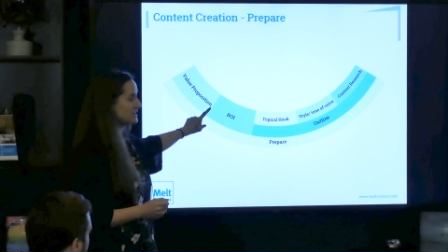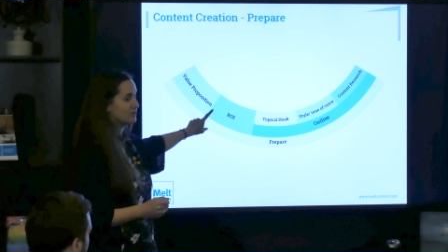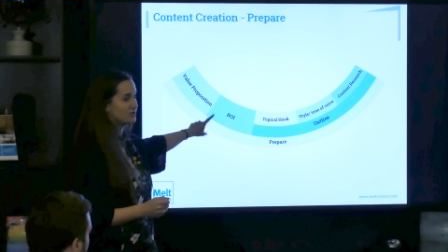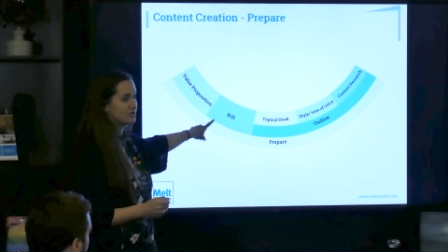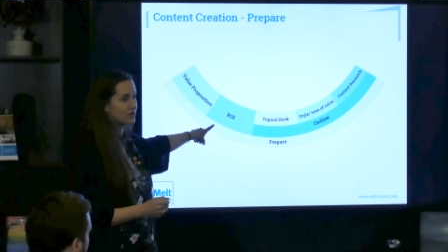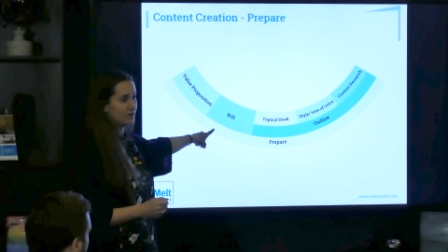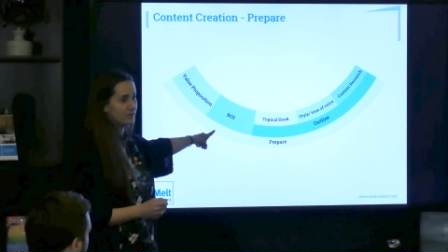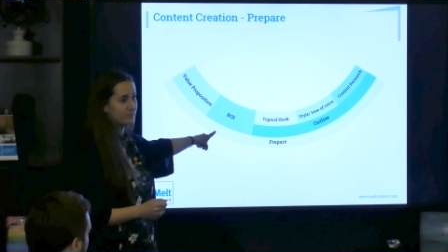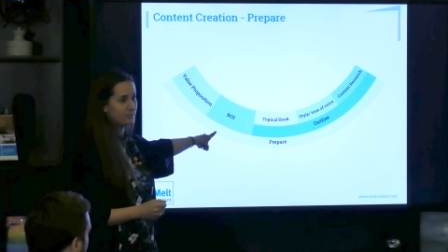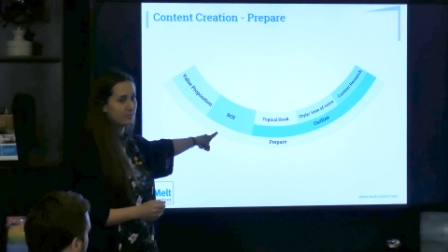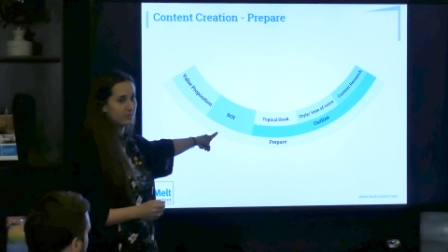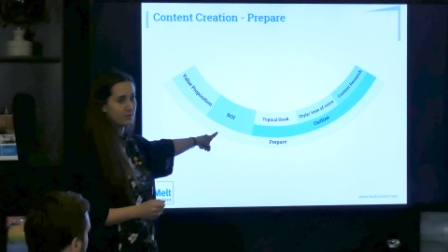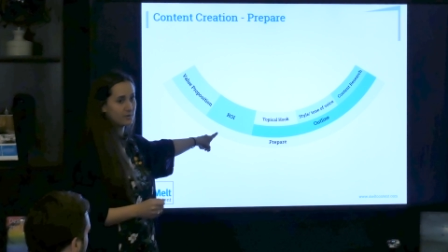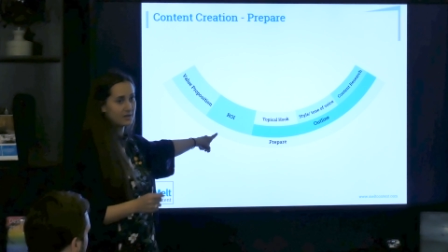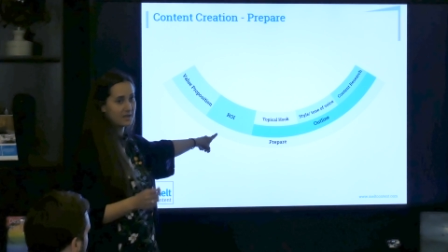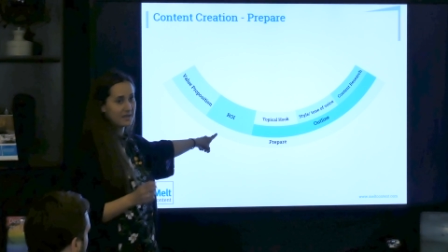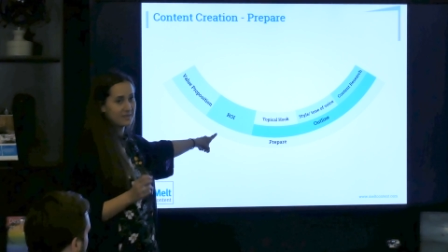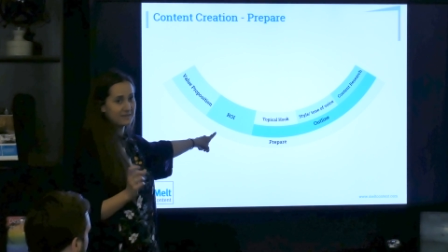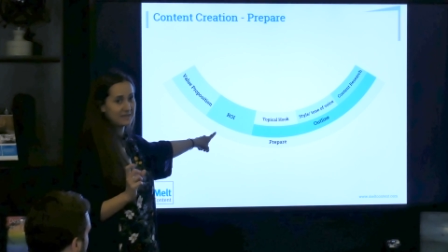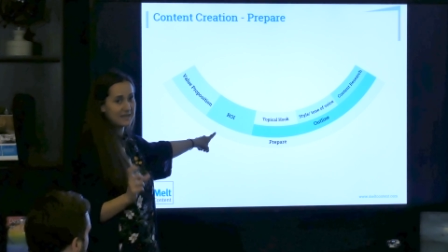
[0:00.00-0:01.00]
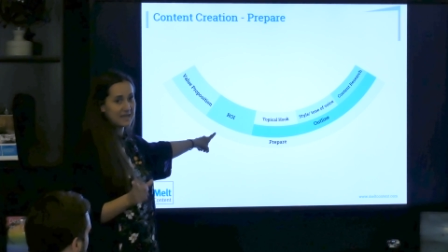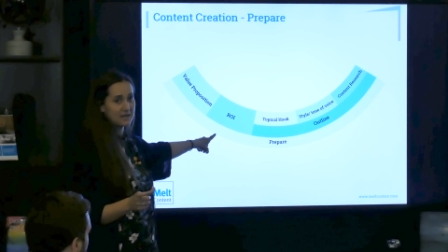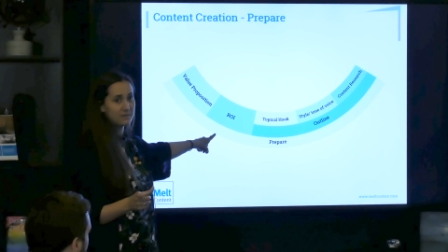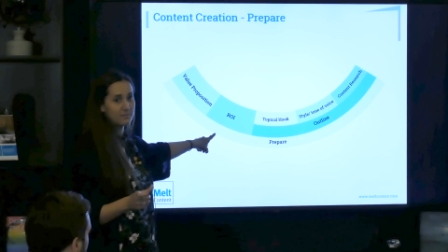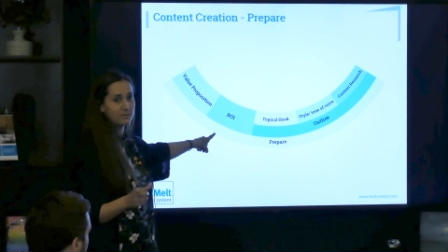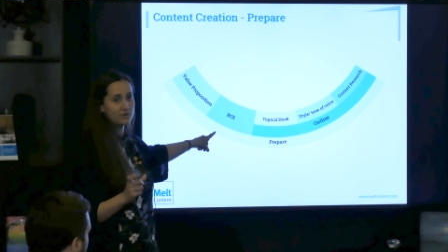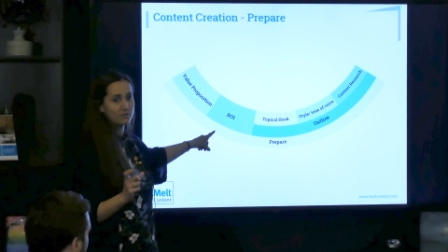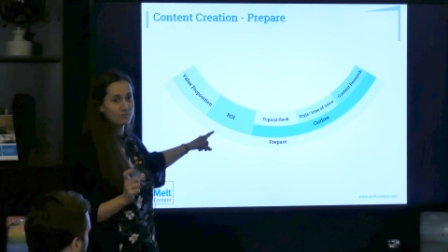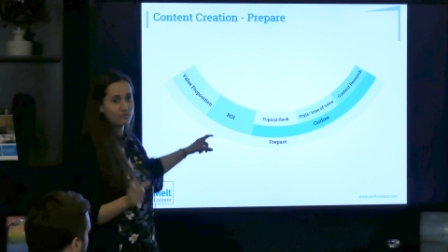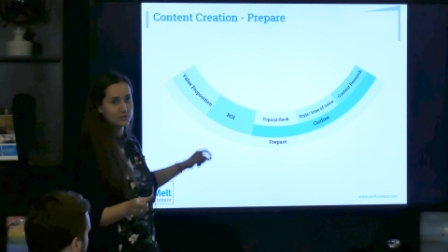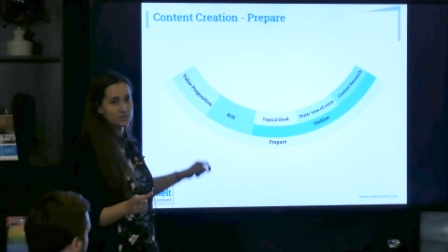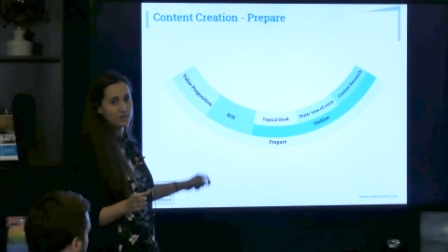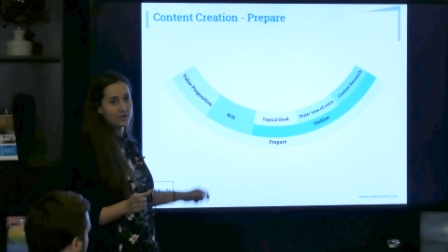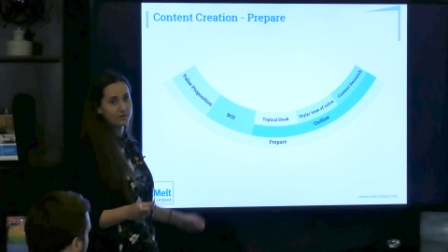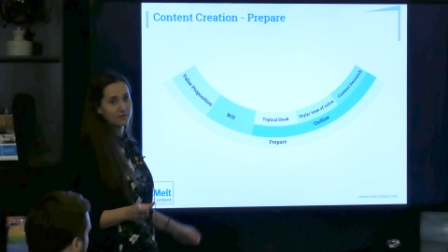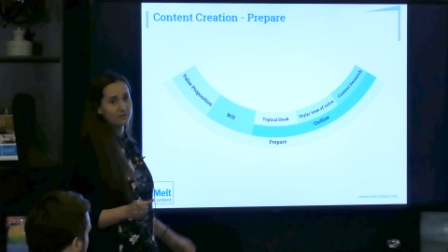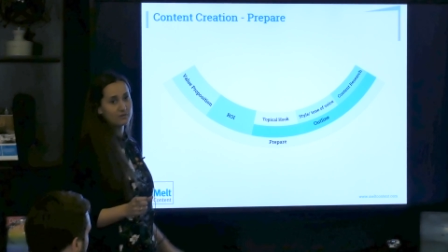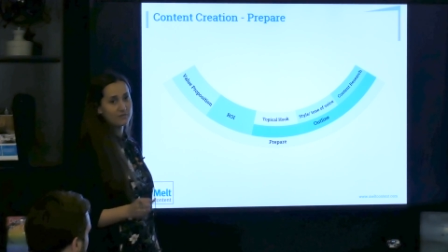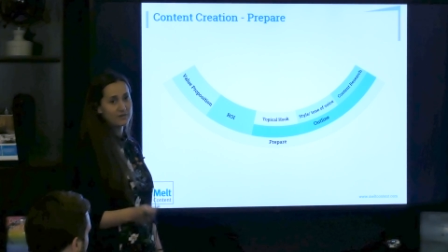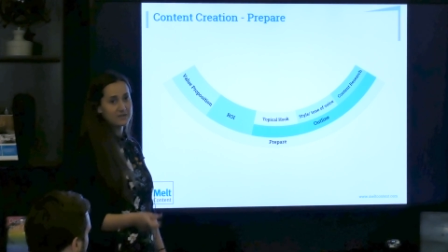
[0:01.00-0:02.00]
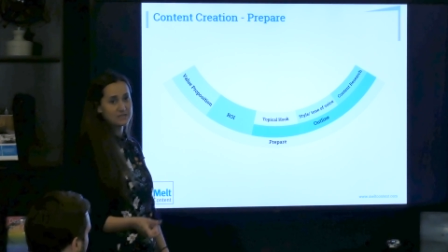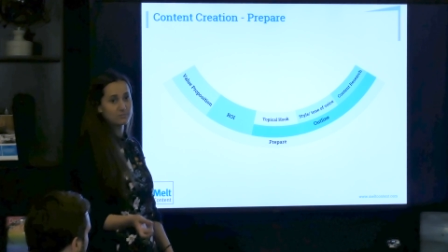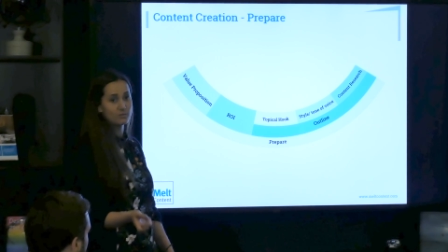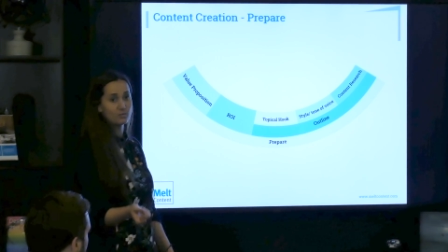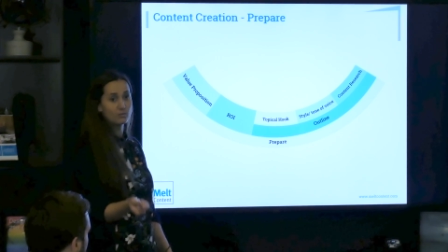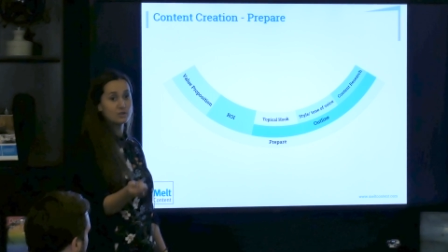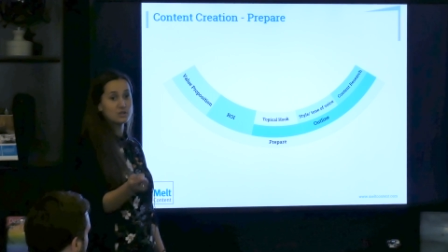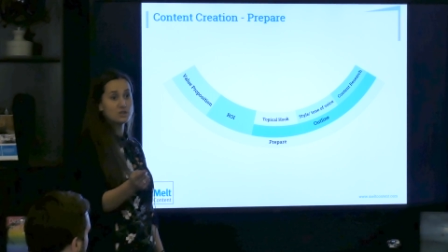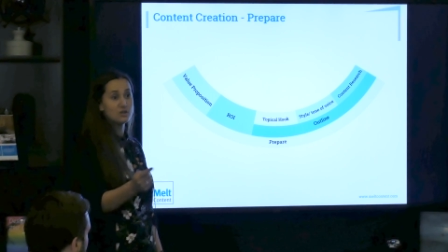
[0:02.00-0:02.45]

and you don't put the element of return on investment,